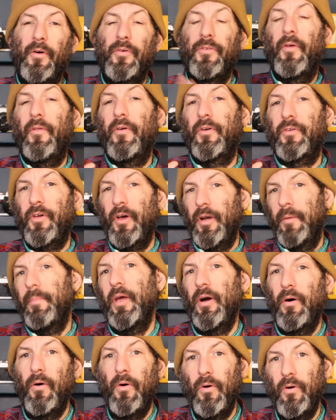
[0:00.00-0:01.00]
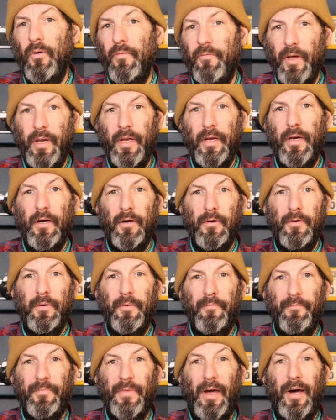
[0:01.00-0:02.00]
So there's gonna be a whole
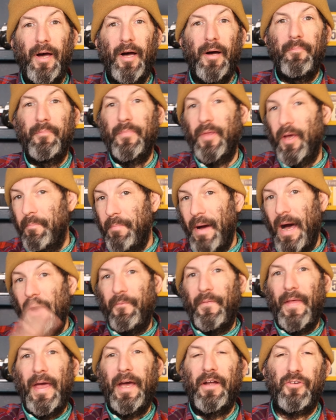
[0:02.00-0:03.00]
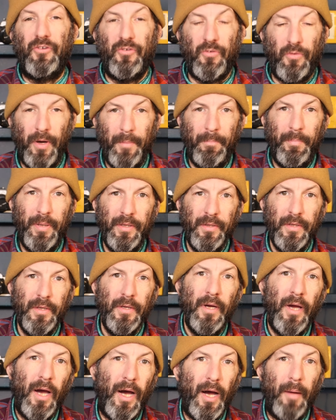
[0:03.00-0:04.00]
video um, about that trip.
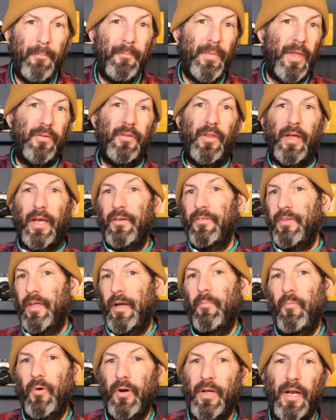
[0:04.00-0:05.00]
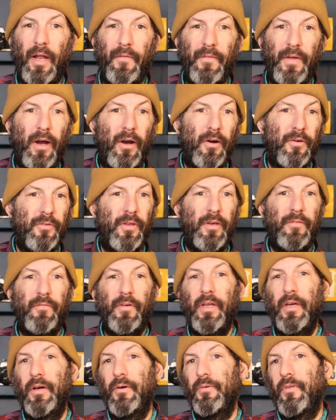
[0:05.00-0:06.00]
Um, like I said, I'm working on the R Z
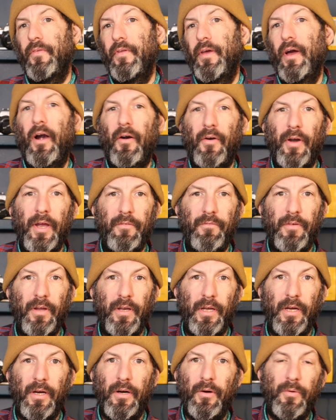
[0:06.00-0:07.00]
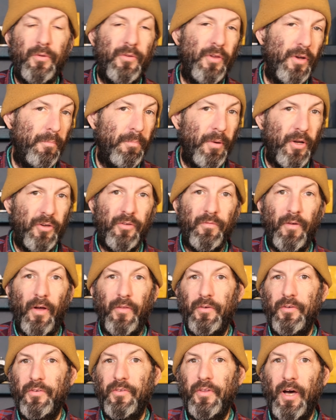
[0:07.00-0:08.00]
videos and the R eight videos and a bunch of
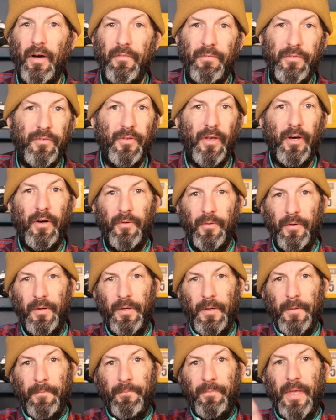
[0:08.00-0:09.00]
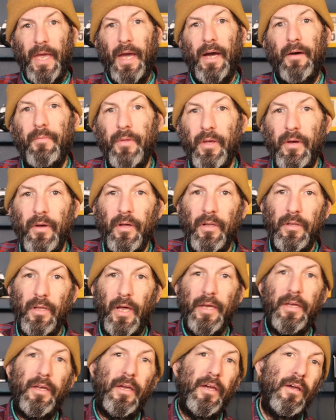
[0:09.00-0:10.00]
other stuff, so yeah.
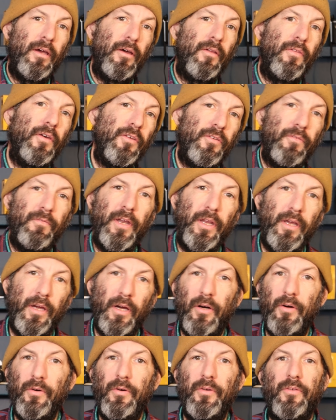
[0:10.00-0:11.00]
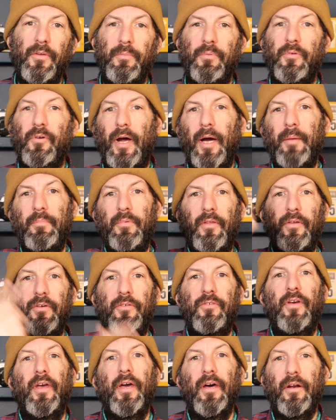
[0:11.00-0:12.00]
Like this video, subscribe to this
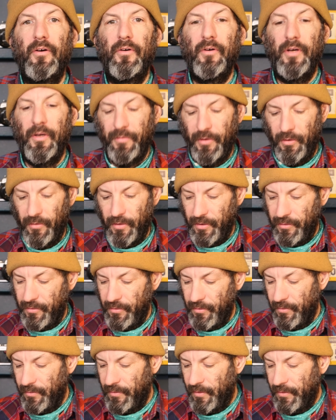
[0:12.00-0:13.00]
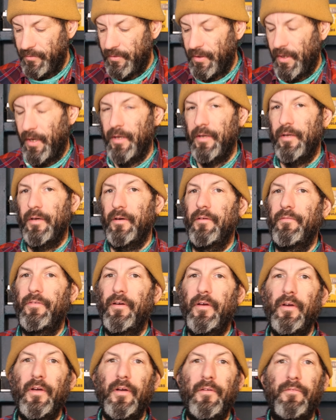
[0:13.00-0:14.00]
channel if you're into this kind of
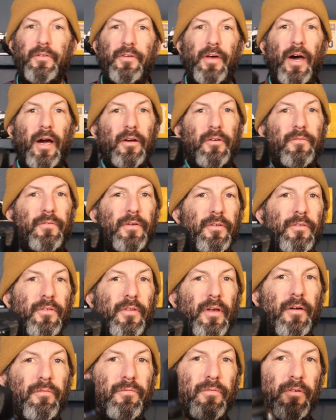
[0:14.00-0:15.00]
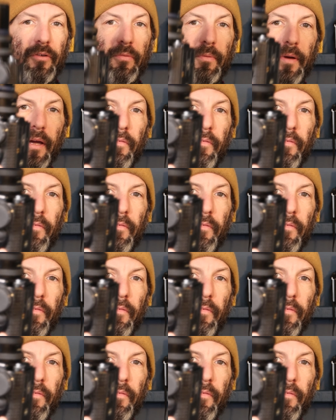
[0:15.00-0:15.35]
photography stuff, which we